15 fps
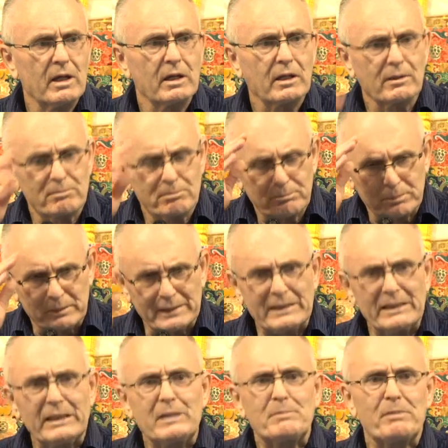
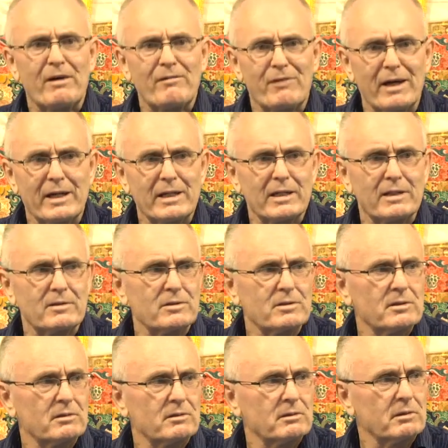completely pervades
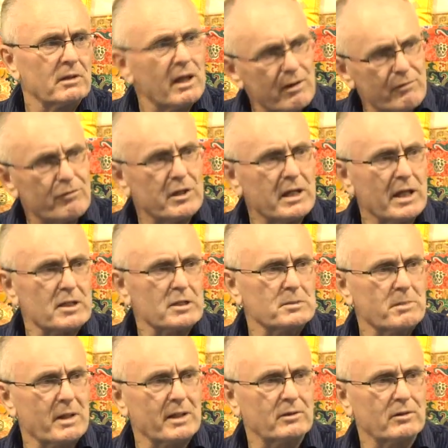every
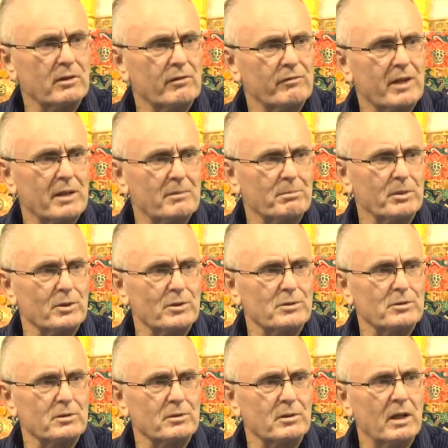aspect of that
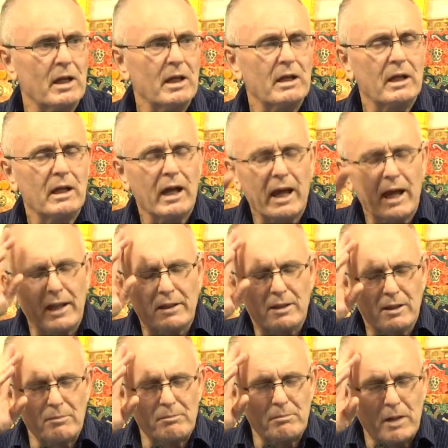person at
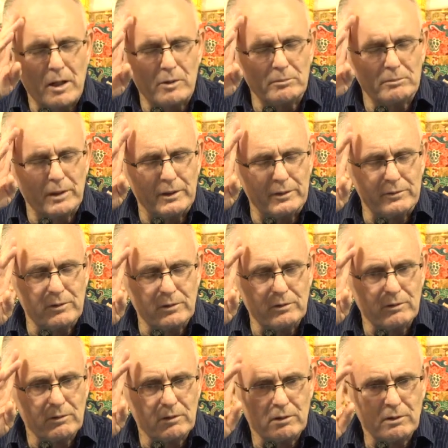the moment
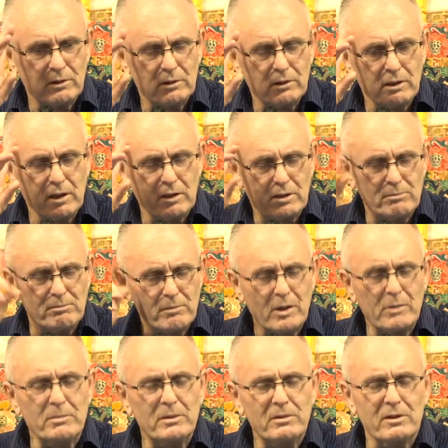
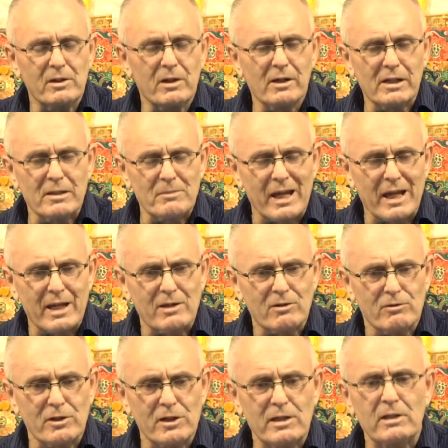that I am
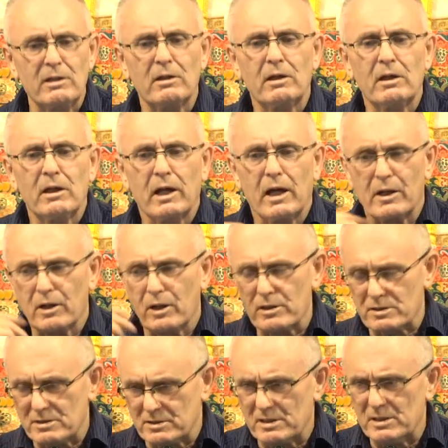angry and I
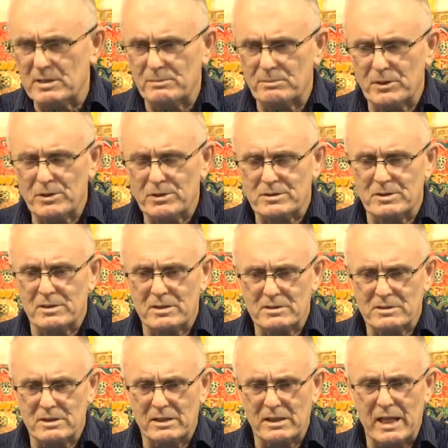see the person
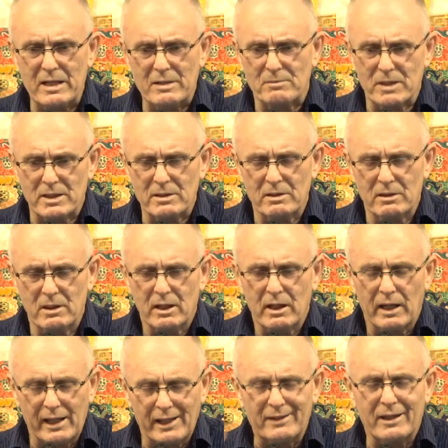as an enemy.
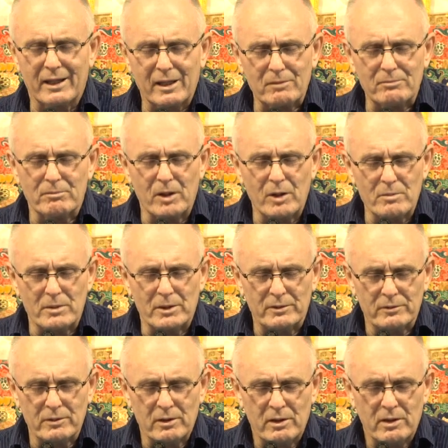At that
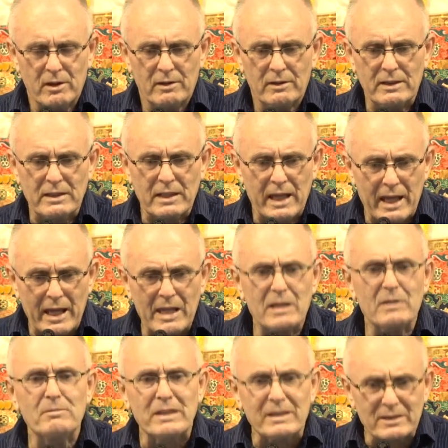moment, the
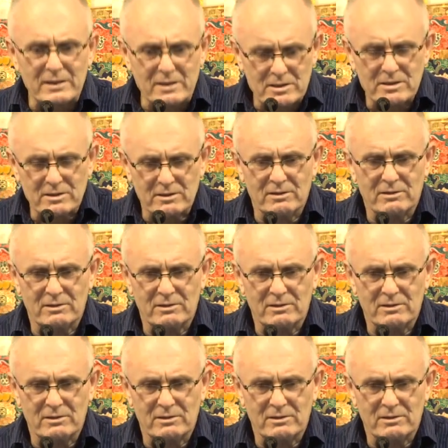eneminess